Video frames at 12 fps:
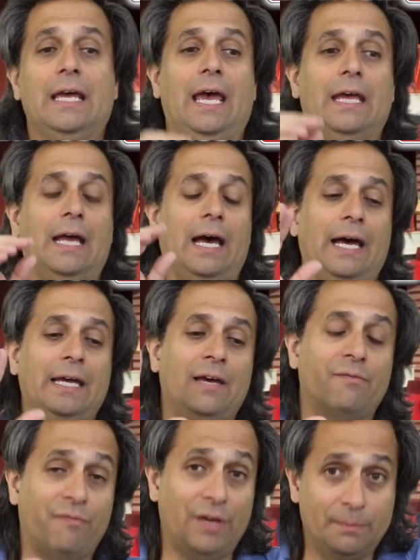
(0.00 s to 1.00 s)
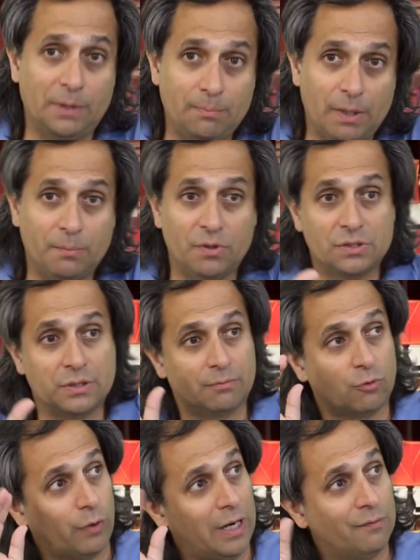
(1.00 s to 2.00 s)
And I have family members,
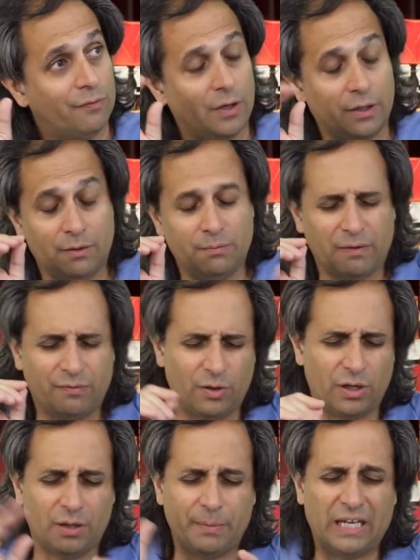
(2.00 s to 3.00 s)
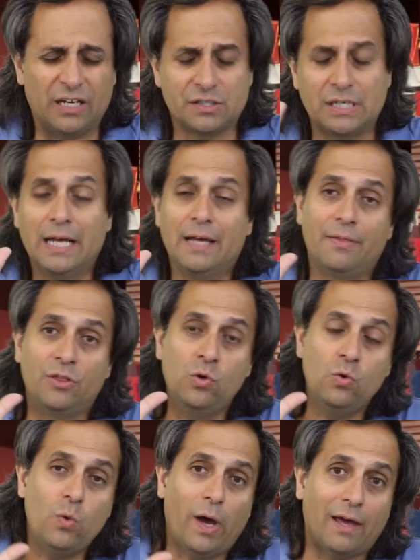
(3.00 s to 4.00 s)
grandfather, my father, my cousin,
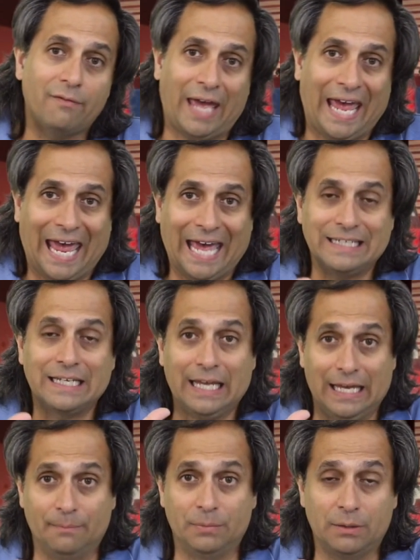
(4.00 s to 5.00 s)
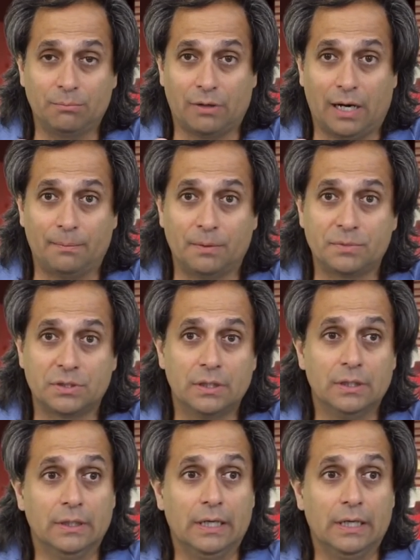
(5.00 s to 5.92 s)
who have had gambling problems.